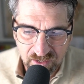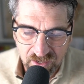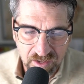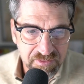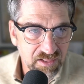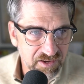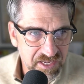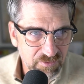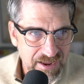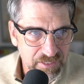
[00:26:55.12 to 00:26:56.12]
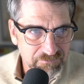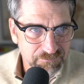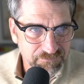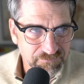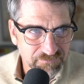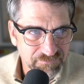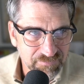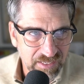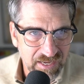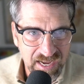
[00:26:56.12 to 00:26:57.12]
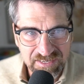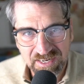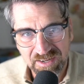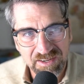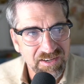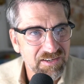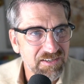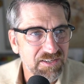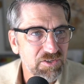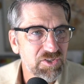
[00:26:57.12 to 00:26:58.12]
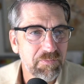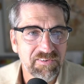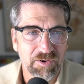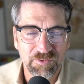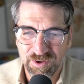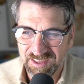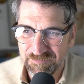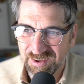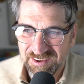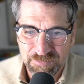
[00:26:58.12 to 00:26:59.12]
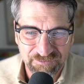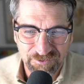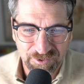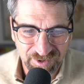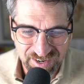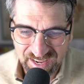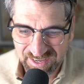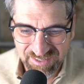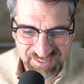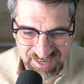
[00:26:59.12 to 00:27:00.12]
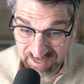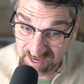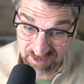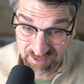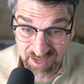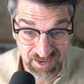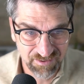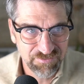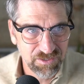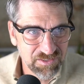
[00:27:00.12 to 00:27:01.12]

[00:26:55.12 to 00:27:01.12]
the Lucky Rabbit. I did a YouTube short with him before and got a lot of views.